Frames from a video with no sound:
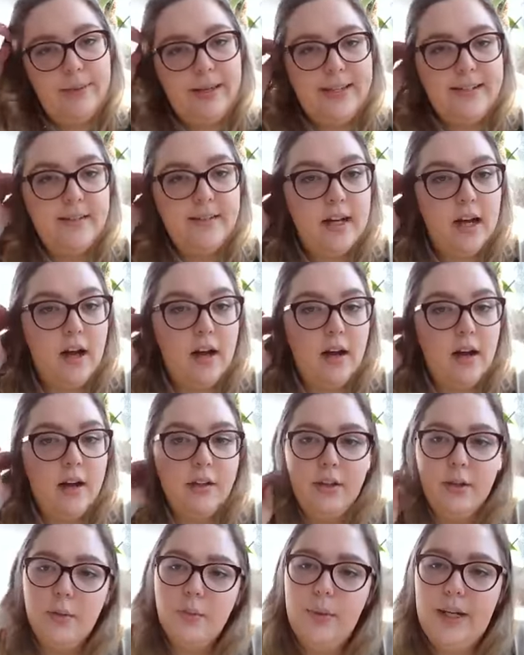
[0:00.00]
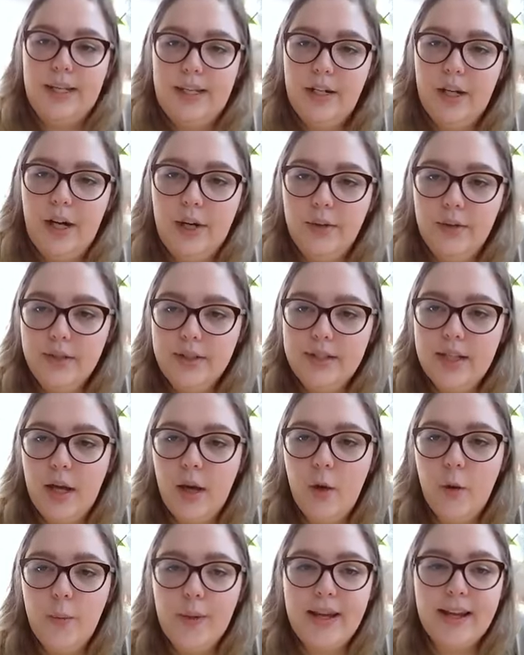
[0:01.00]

based on your windows.